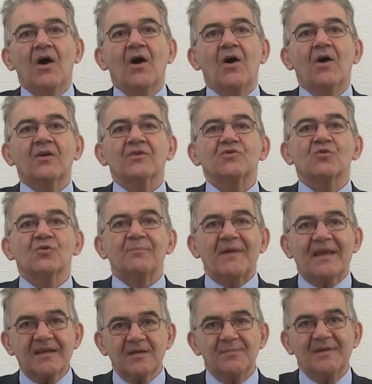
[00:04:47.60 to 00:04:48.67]
Are your
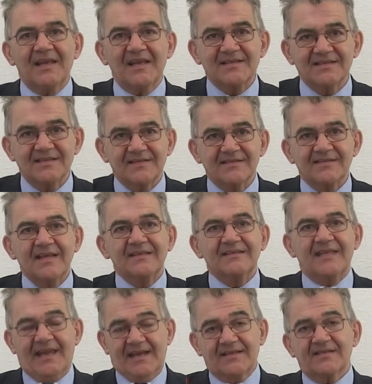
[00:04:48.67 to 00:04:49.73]
bankable assets
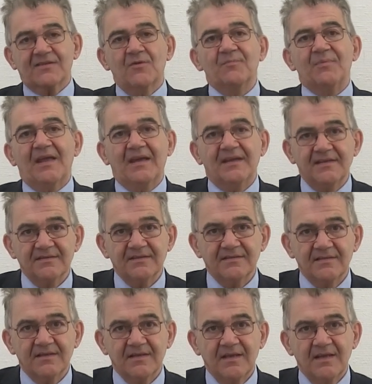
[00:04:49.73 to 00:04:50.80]
tax compliant?
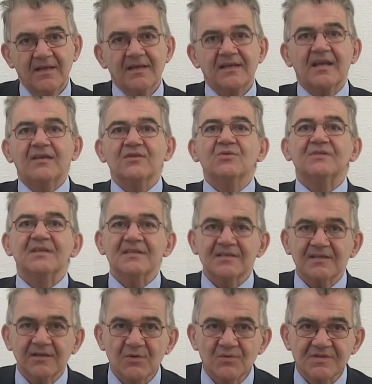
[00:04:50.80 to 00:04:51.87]
Can you
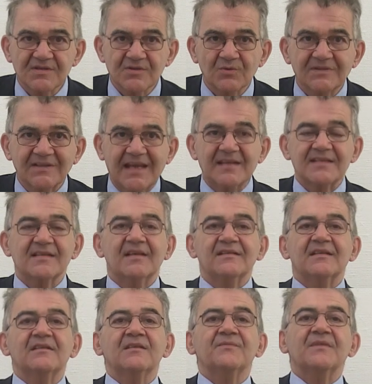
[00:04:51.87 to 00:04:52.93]
disclose your tax
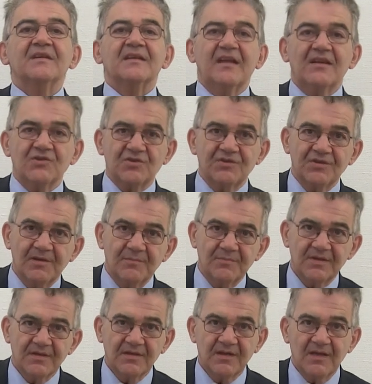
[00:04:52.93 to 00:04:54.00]
identification
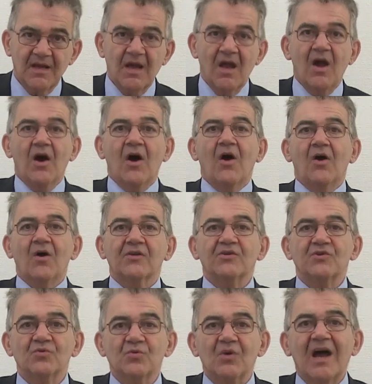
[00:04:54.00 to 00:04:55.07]
number? Are
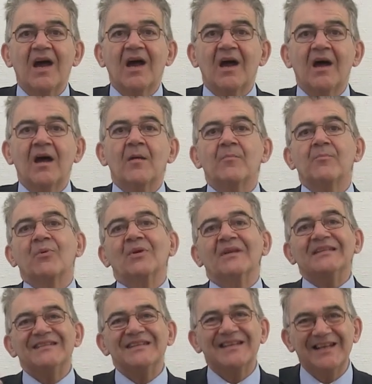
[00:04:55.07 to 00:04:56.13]
you a
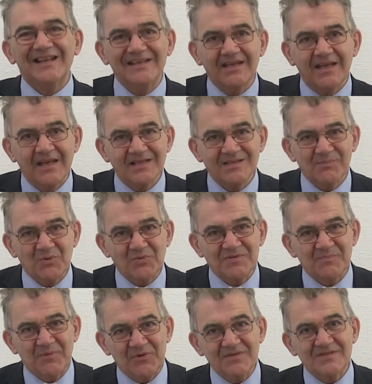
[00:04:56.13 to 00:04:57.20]
politically
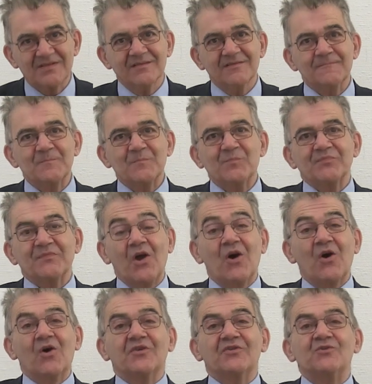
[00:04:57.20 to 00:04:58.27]
exposed person?
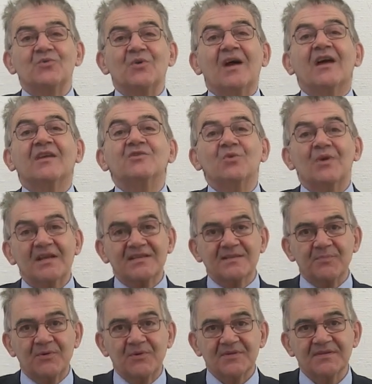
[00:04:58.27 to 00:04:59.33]
Are you a US
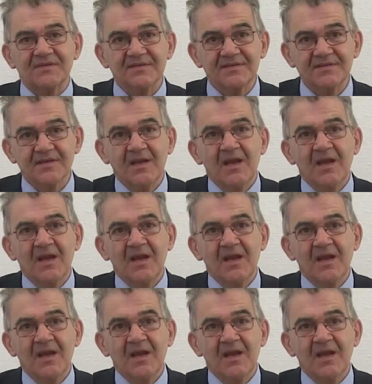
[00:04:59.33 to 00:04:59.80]
person?